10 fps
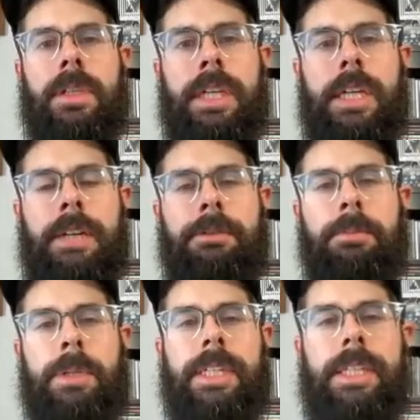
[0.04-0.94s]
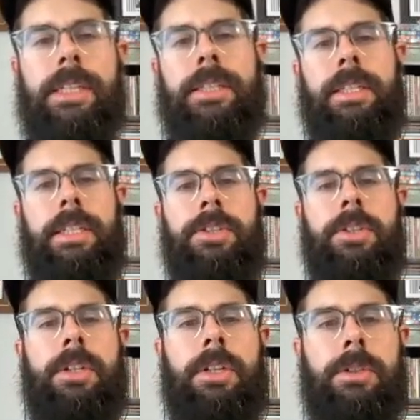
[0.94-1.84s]
Hey everybody, it's
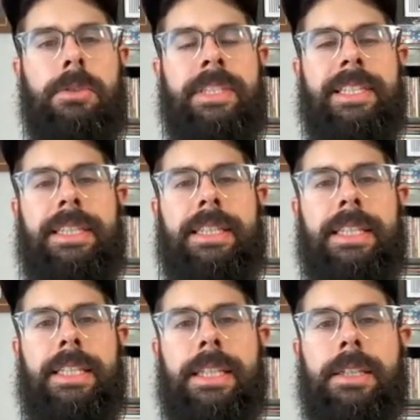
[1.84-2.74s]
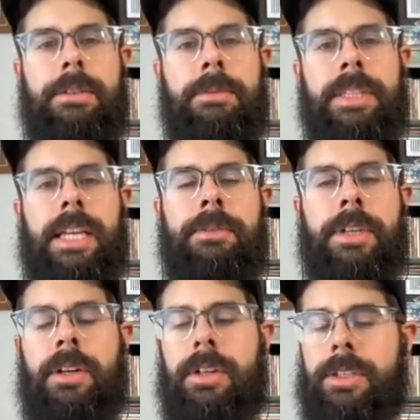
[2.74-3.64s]
your host Lee with
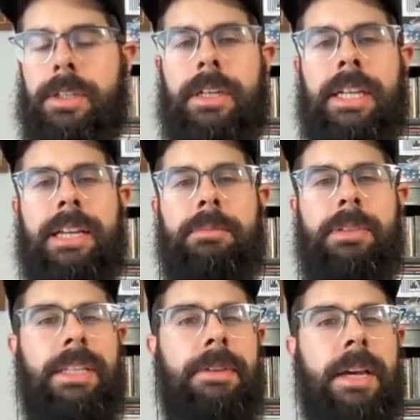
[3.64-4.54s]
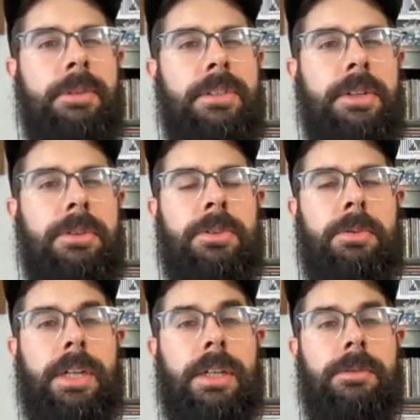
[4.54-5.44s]
Heavy Art Talk, I believe episode
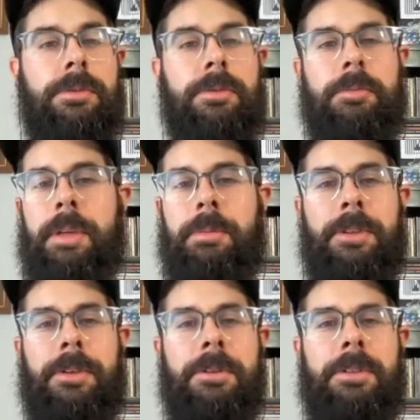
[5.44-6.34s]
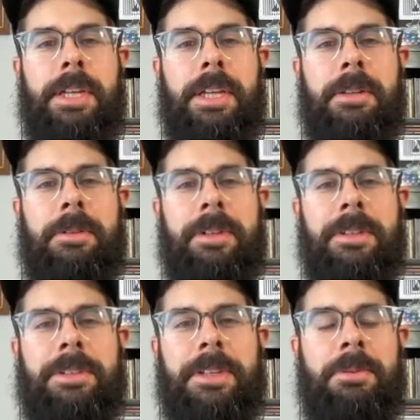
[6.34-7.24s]
twelve, maybe thirteen,
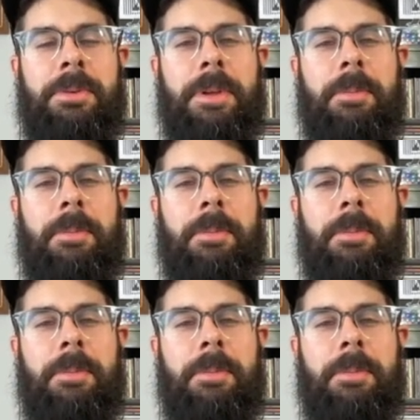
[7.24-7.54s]
doesn't really